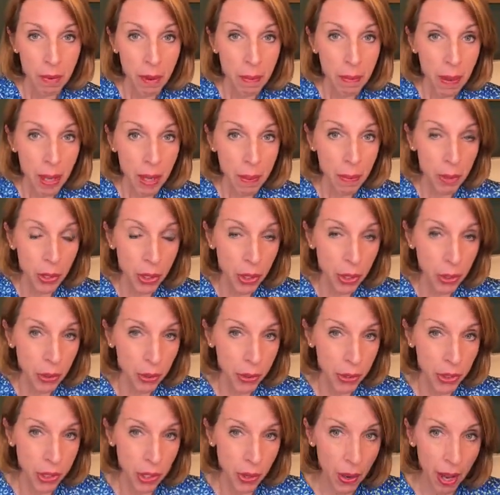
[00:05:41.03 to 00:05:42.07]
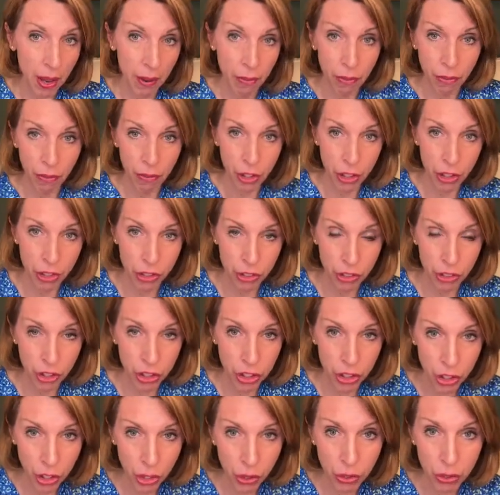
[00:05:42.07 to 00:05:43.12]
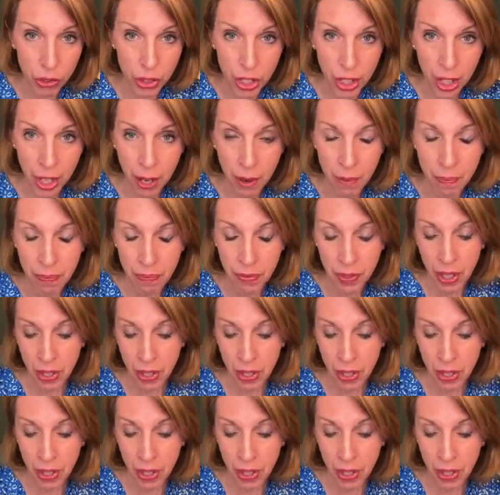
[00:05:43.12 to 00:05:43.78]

But people can also have frozen shoulder,